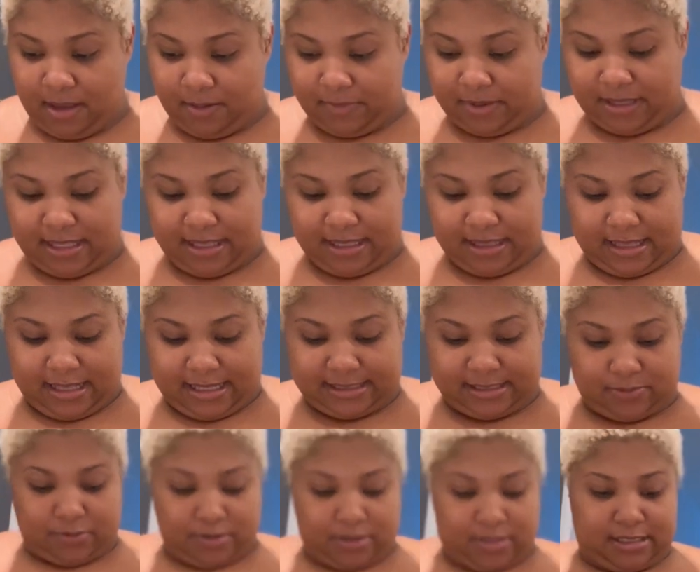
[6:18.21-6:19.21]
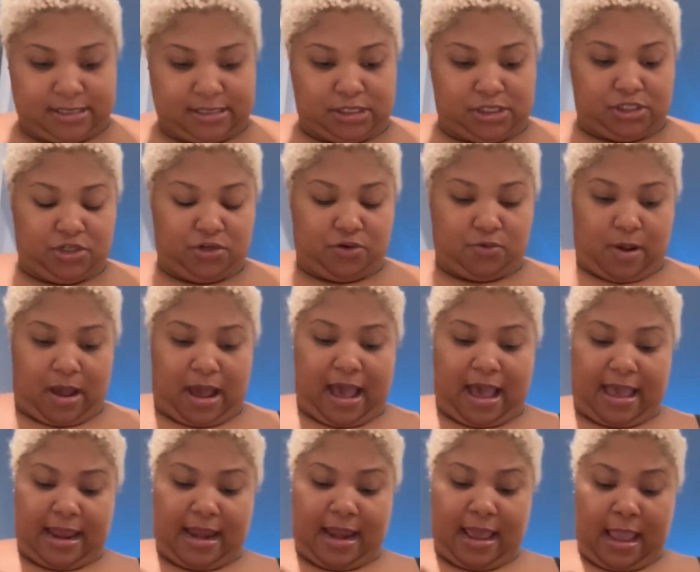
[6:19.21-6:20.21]
But then this one is too
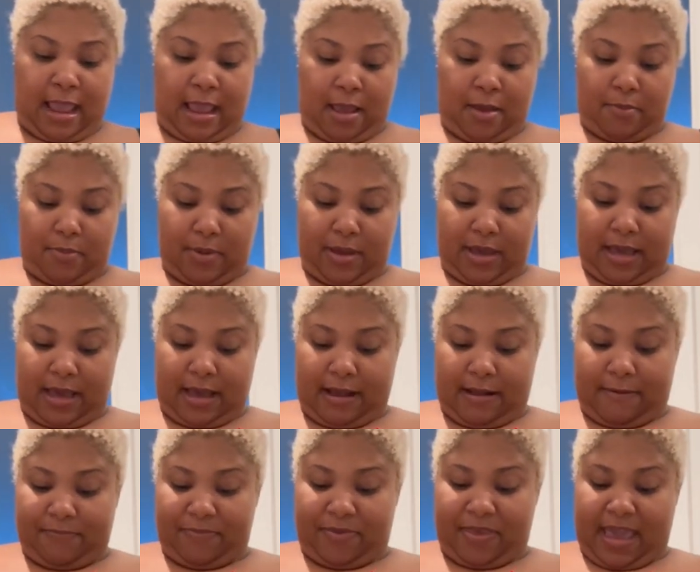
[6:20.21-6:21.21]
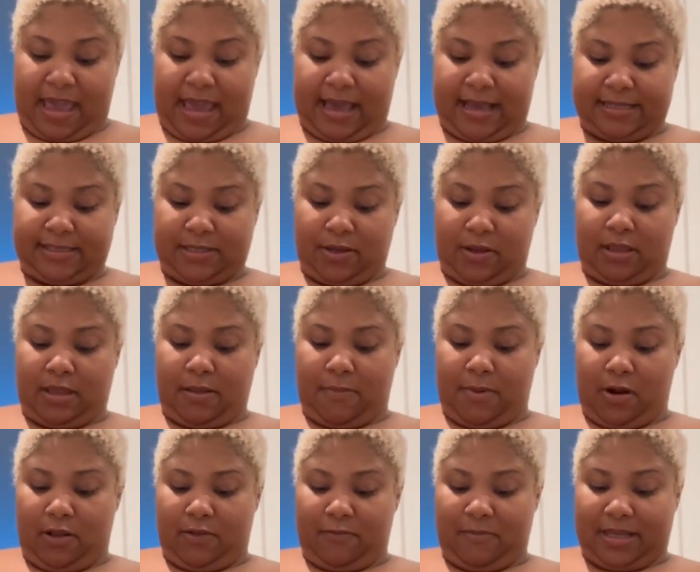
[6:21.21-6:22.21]
wide. But yeah, so in the
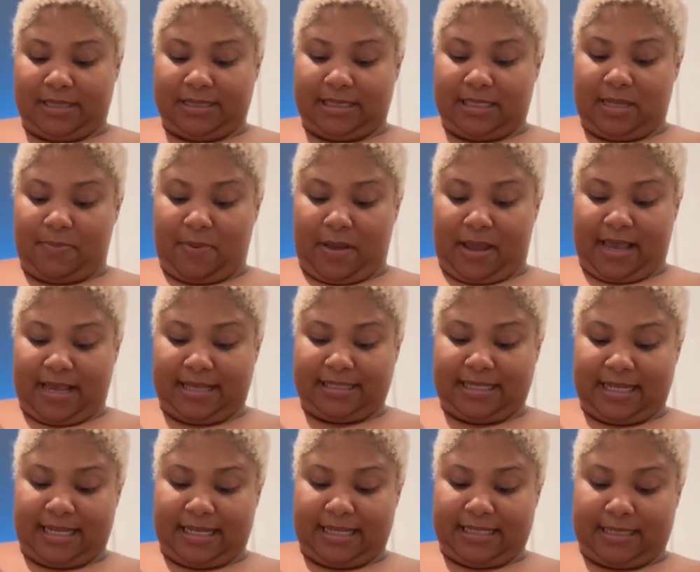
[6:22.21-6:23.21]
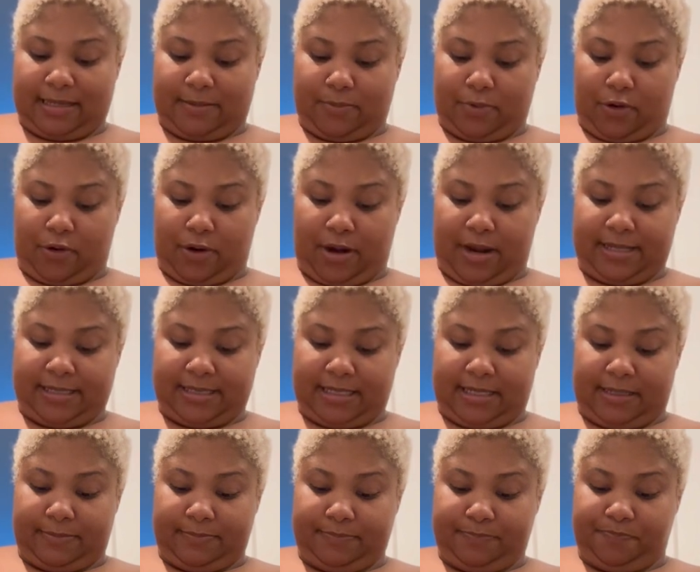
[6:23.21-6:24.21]
middle of my sleep, I guess I did something
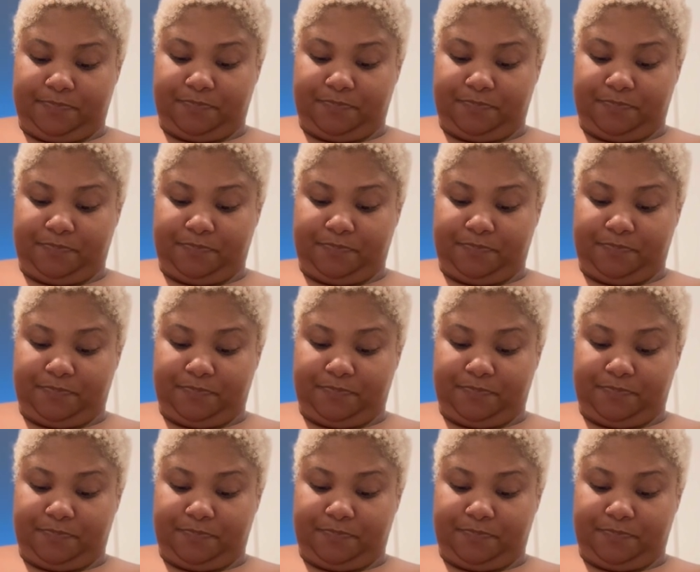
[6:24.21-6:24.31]
crazy